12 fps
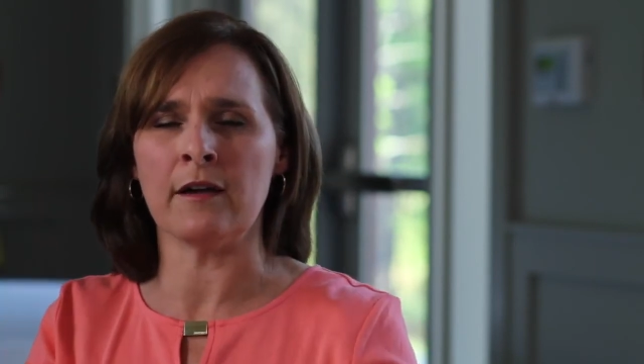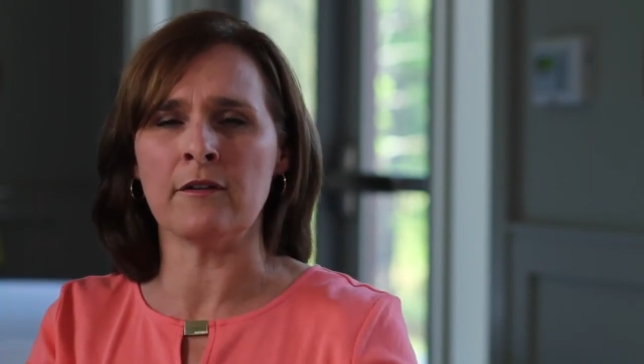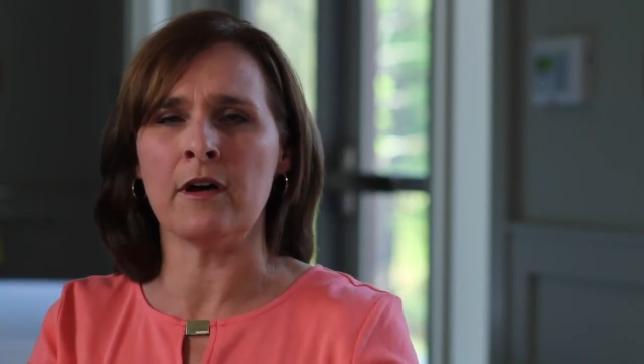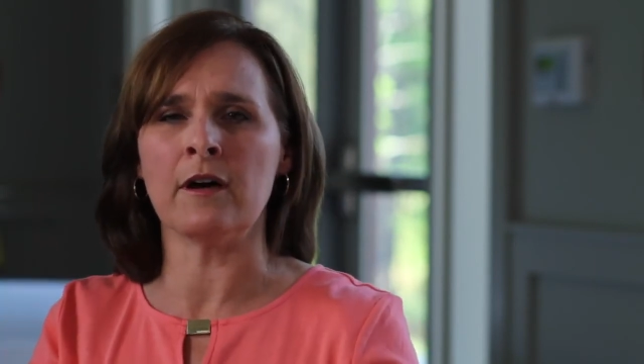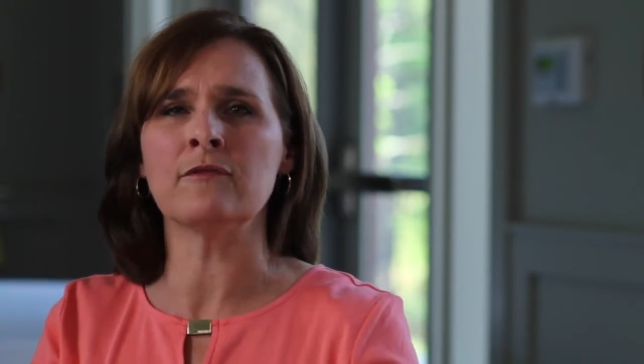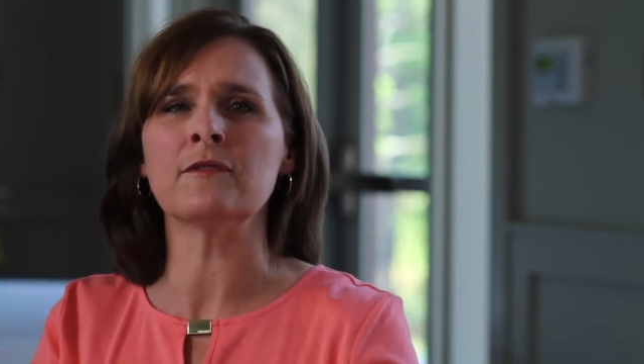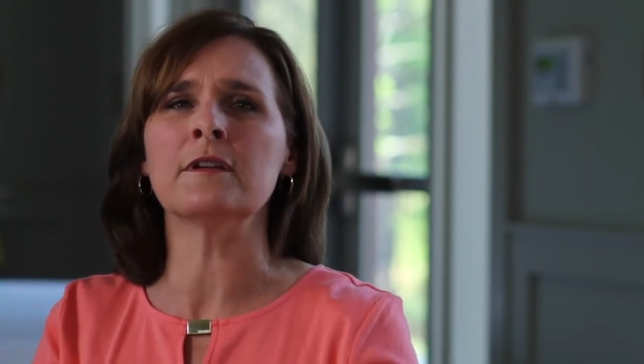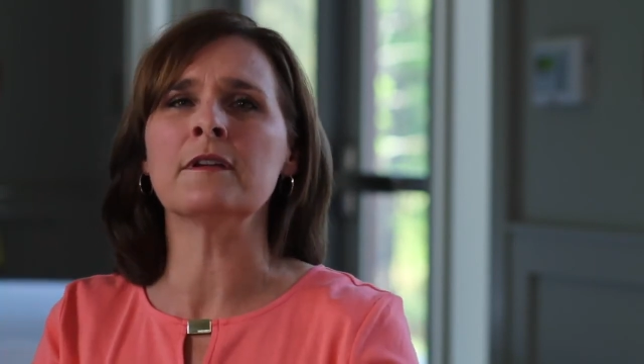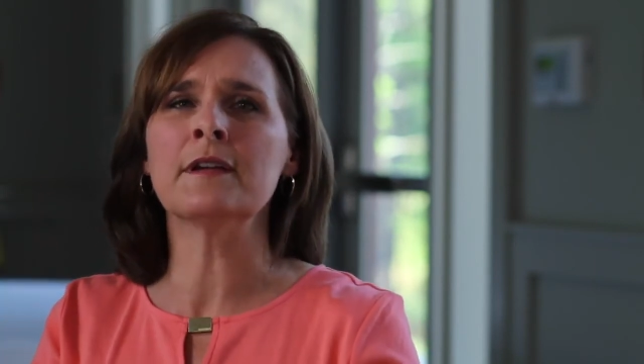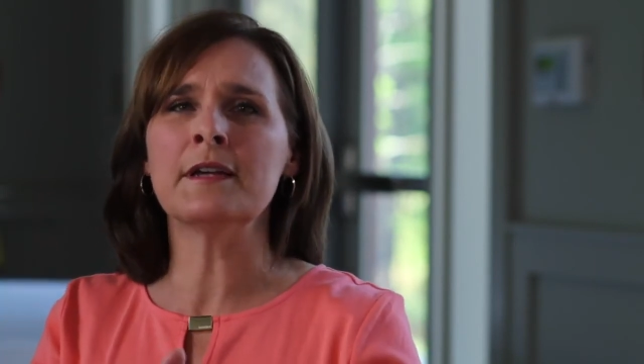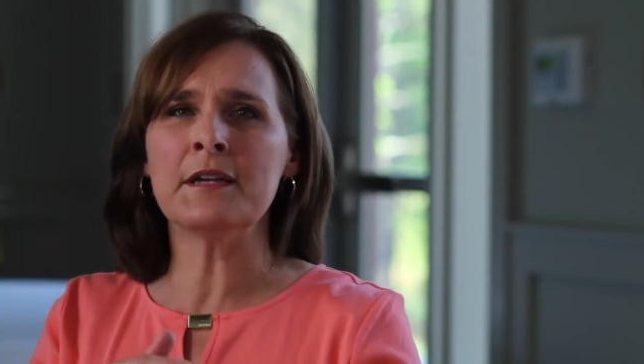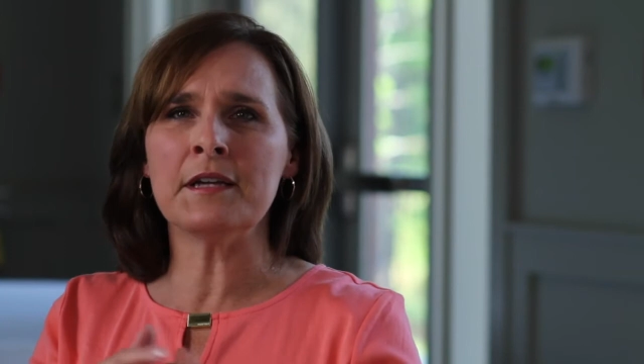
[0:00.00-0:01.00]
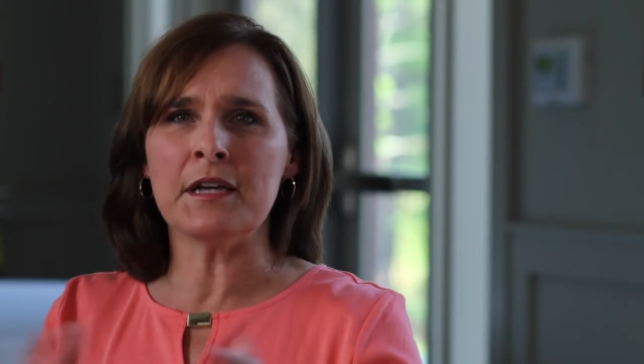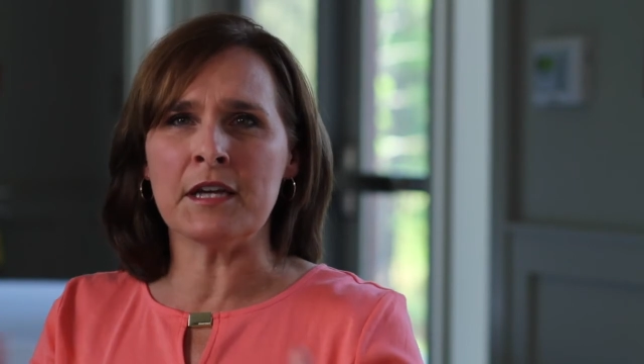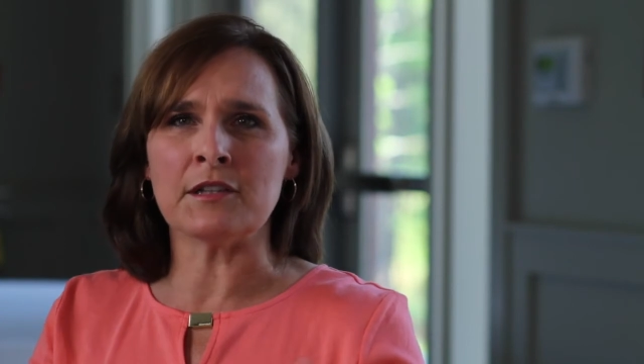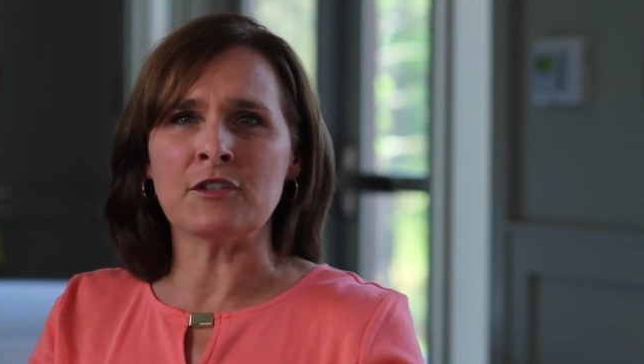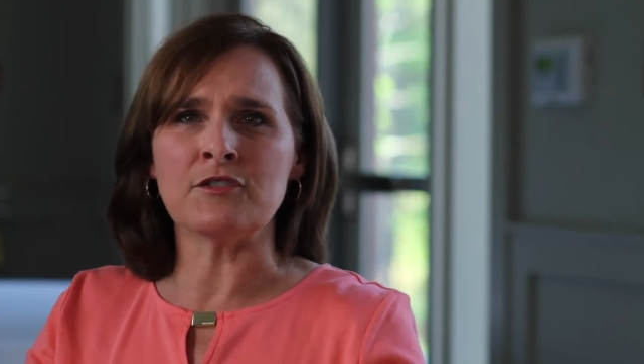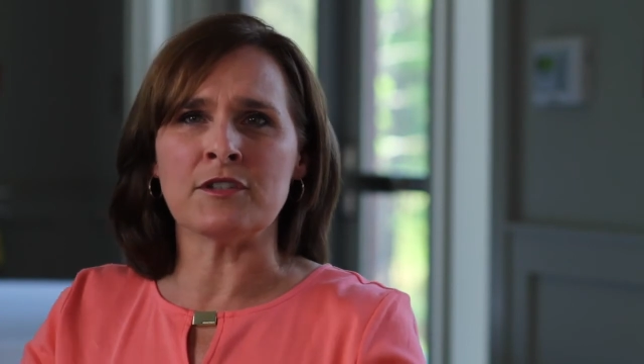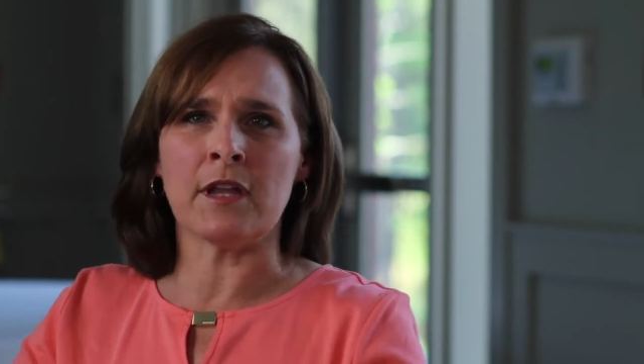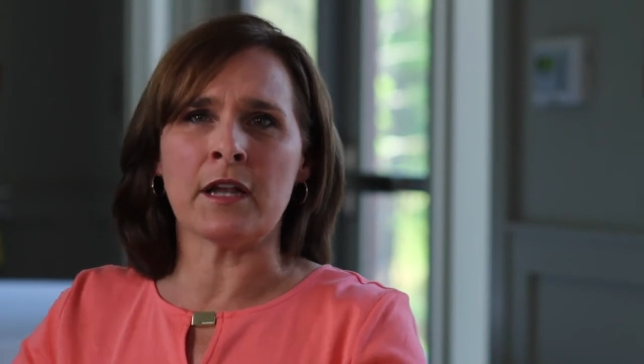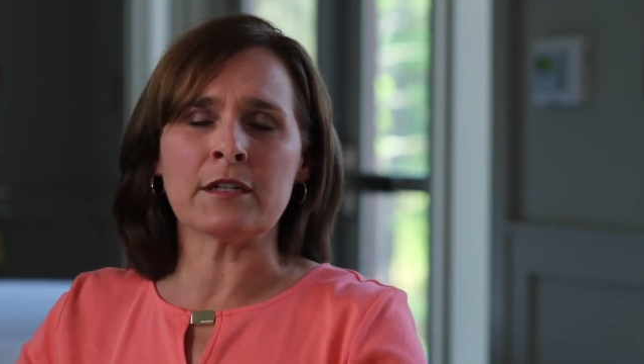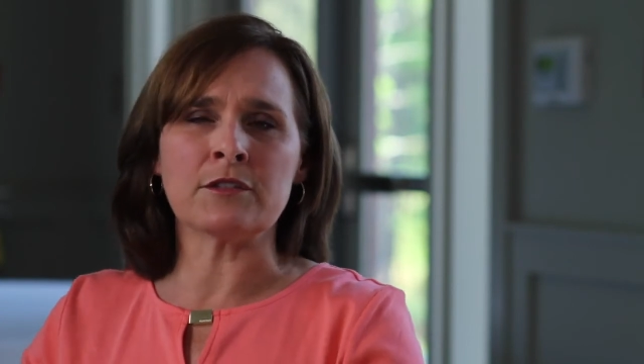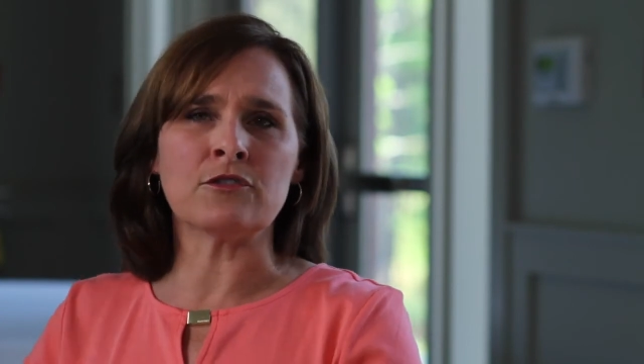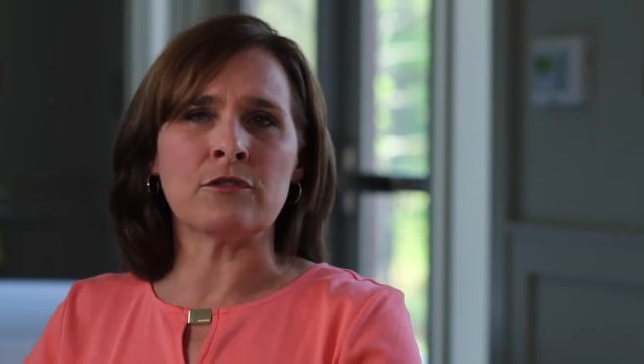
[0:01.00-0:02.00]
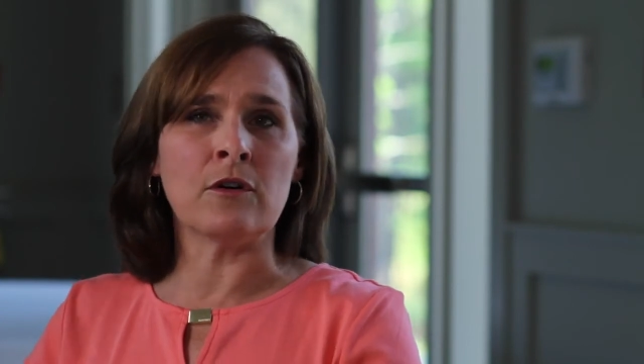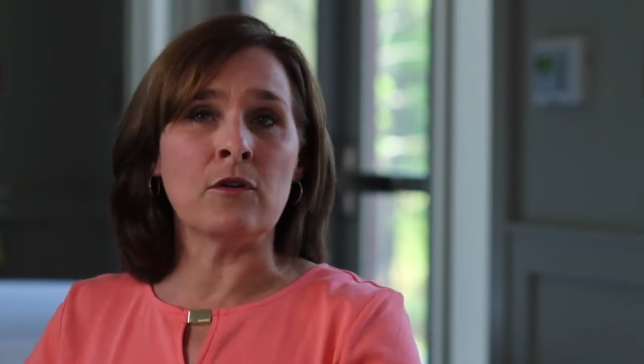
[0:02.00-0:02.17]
off and lose a lot of control.